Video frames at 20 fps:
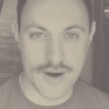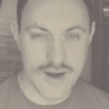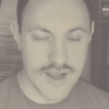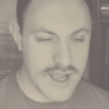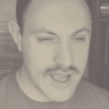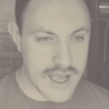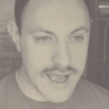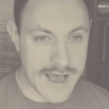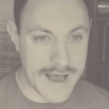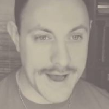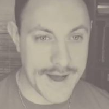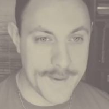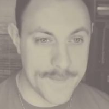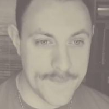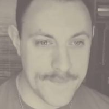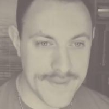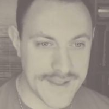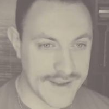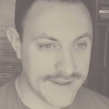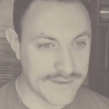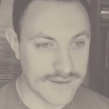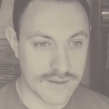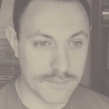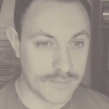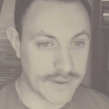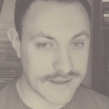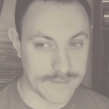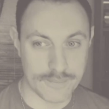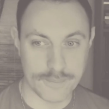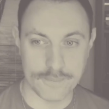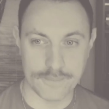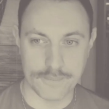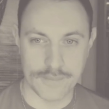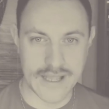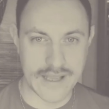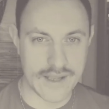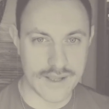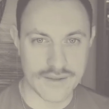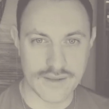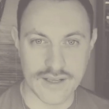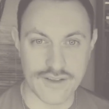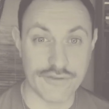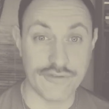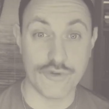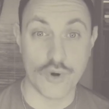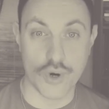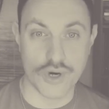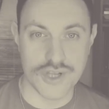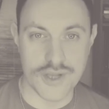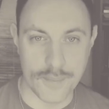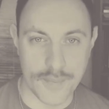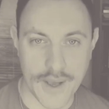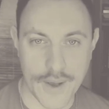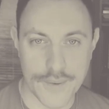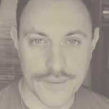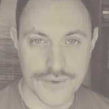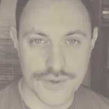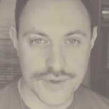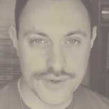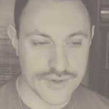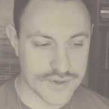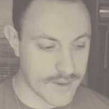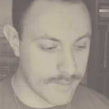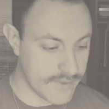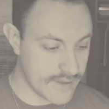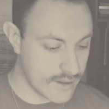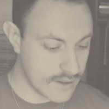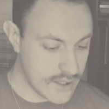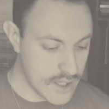and by paying like £40 or something.